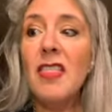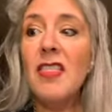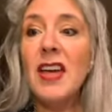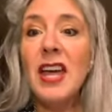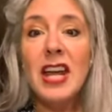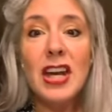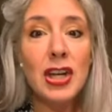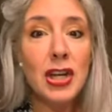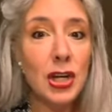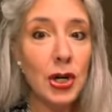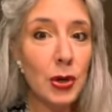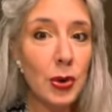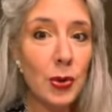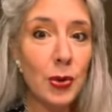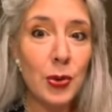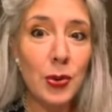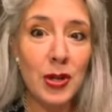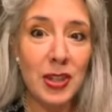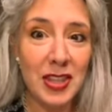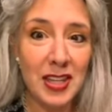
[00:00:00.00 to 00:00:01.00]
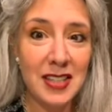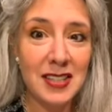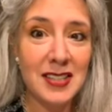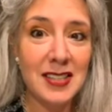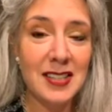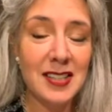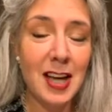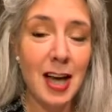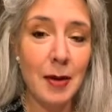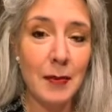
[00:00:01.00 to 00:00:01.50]
They know this
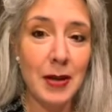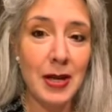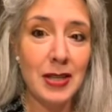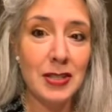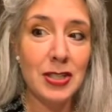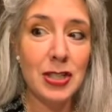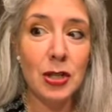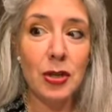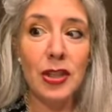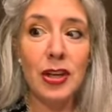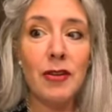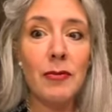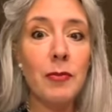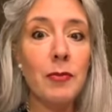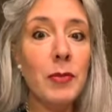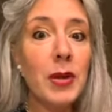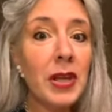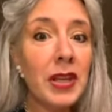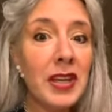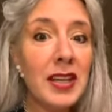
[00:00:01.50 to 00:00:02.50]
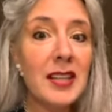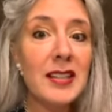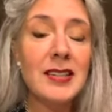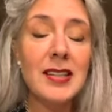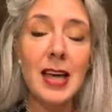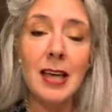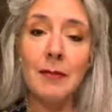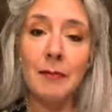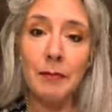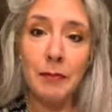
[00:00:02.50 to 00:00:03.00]
is coming. So there are millions
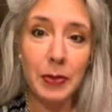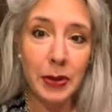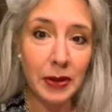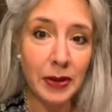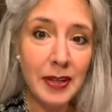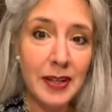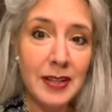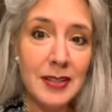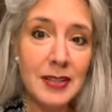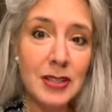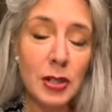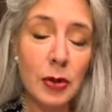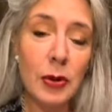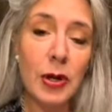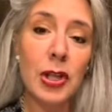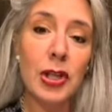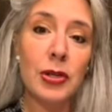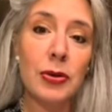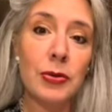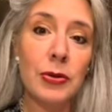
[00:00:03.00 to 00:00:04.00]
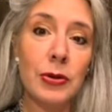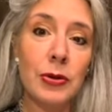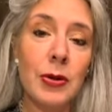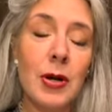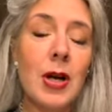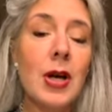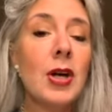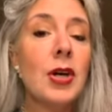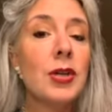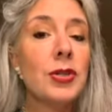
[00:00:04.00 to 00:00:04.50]
and billions going through
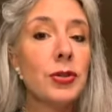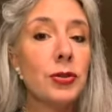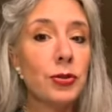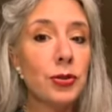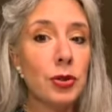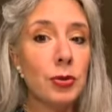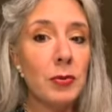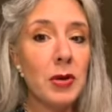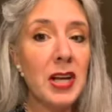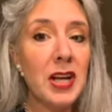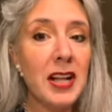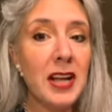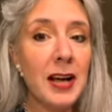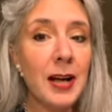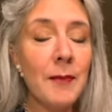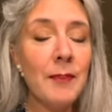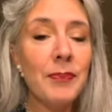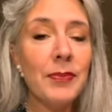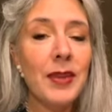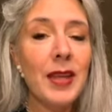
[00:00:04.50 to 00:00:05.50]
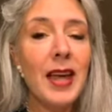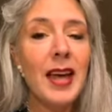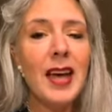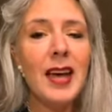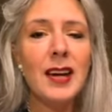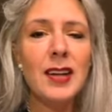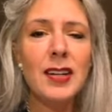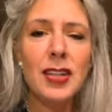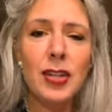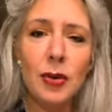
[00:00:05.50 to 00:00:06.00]
social media.
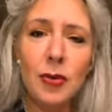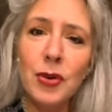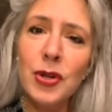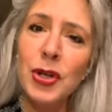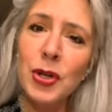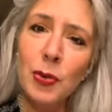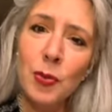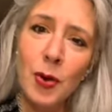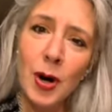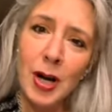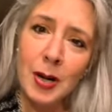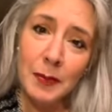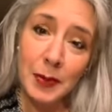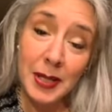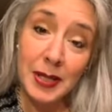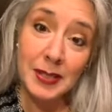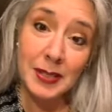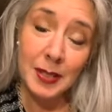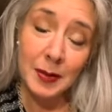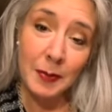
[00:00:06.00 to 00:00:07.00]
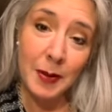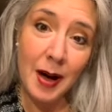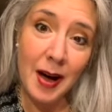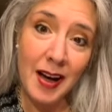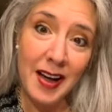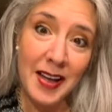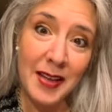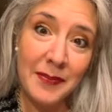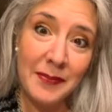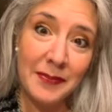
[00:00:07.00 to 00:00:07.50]
And don't you want a piece of the
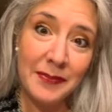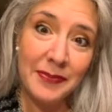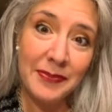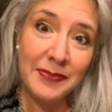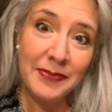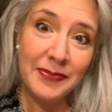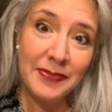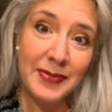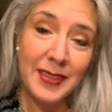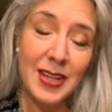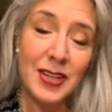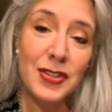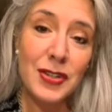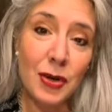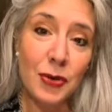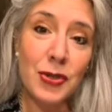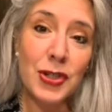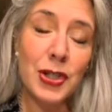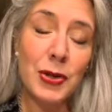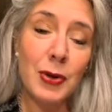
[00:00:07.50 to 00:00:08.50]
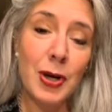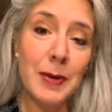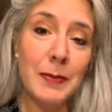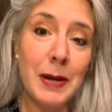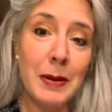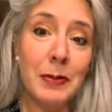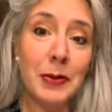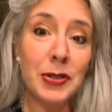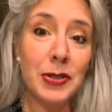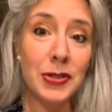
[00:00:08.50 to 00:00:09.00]
pie? Don't you want to be
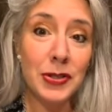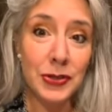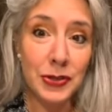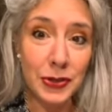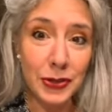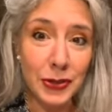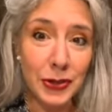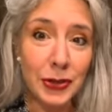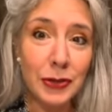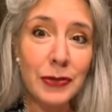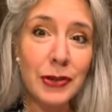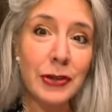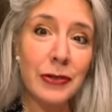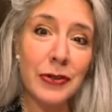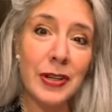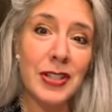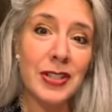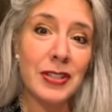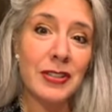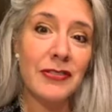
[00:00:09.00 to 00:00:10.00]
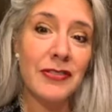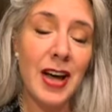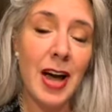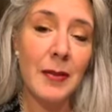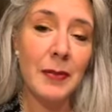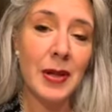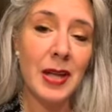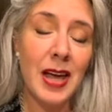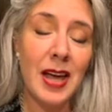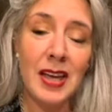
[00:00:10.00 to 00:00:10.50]
able to serve your friends and
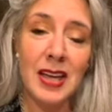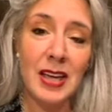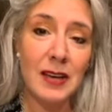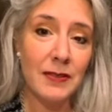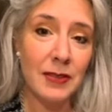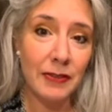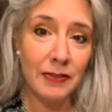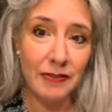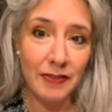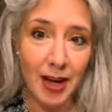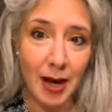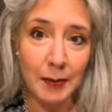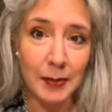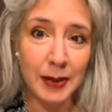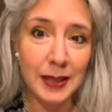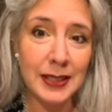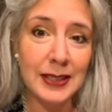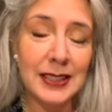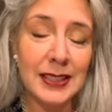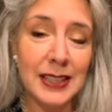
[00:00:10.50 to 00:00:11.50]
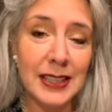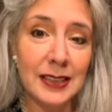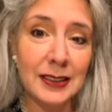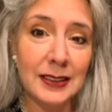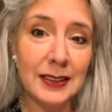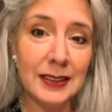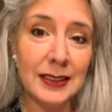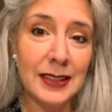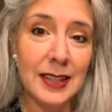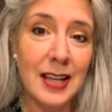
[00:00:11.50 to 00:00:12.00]
family and give them fabulous
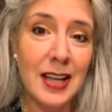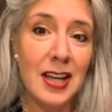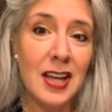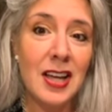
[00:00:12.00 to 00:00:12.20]
deals?